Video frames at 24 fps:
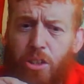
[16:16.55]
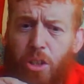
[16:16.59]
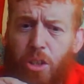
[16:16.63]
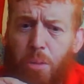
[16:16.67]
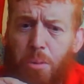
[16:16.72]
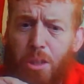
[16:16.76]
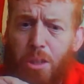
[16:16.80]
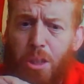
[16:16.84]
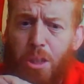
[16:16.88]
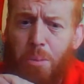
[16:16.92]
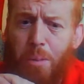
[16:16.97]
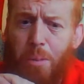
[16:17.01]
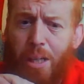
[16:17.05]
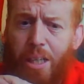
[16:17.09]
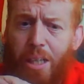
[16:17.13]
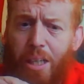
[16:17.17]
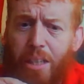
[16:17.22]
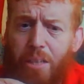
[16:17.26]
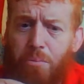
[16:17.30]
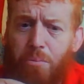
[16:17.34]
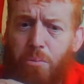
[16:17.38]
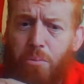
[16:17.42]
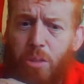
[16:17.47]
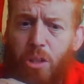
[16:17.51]
so much to
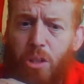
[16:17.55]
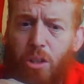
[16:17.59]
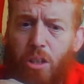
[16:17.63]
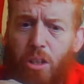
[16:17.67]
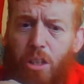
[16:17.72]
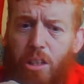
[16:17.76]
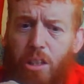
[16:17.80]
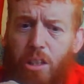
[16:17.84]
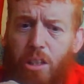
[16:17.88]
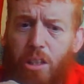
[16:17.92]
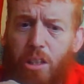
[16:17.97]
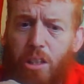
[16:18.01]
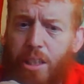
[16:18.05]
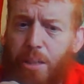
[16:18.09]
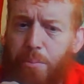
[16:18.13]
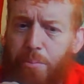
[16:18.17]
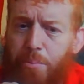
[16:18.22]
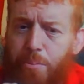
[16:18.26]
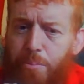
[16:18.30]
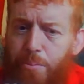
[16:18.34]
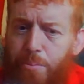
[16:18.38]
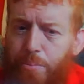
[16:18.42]
buy the majority of the time.